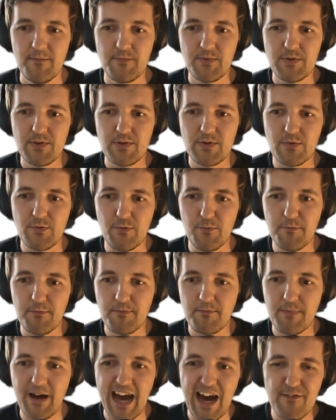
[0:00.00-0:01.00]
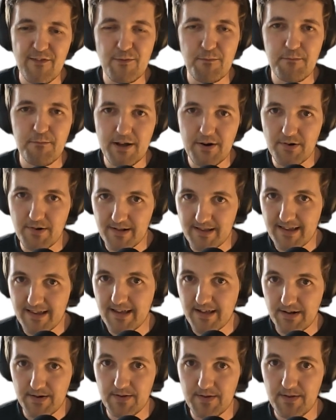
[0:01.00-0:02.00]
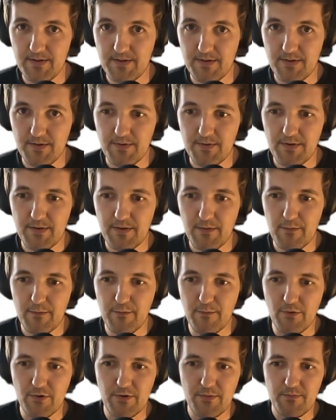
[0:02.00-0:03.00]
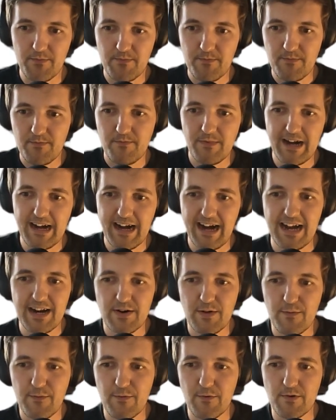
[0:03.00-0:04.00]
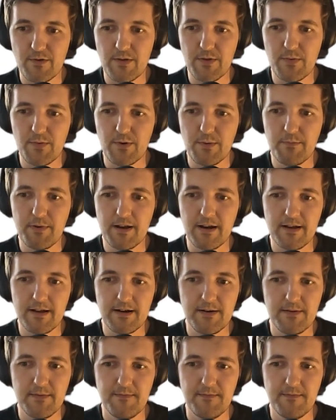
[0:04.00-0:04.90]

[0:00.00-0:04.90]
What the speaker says: to have a better deal for 143 billion.